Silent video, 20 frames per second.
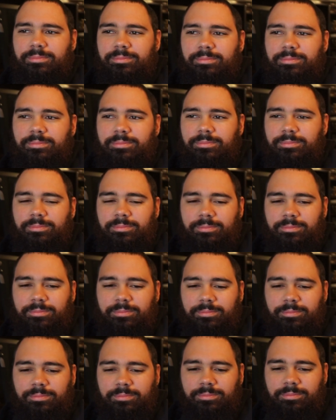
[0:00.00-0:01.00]

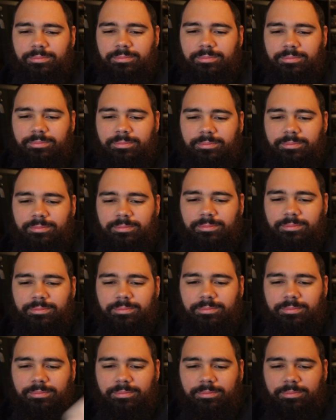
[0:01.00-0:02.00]

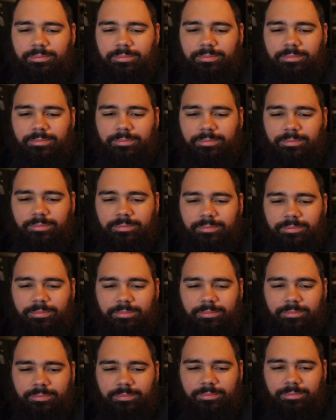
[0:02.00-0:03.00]

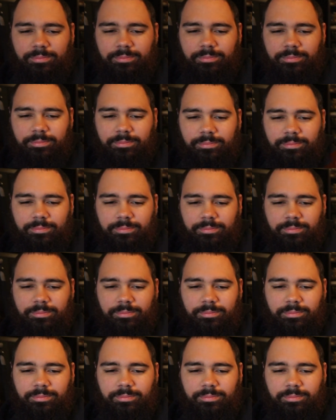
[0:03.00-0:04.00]
[no speech]